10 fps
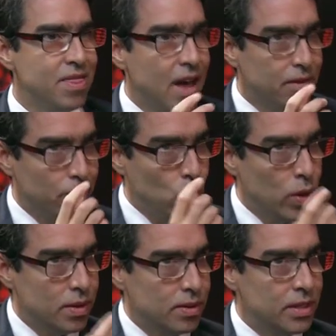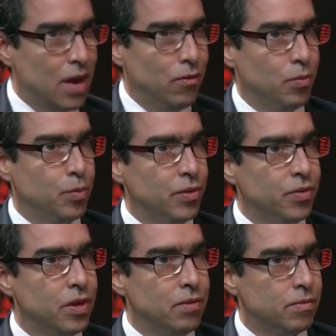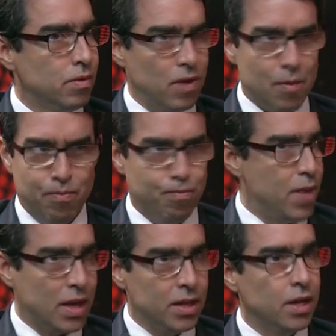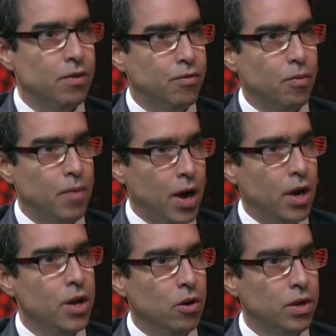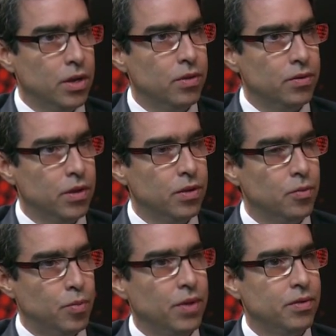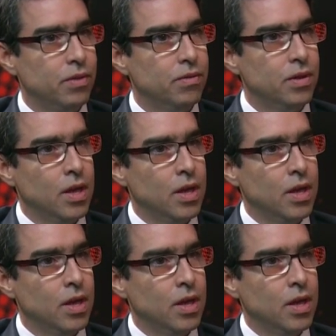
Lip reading: That's what Chávez perceived practically from early on in his in his presidency.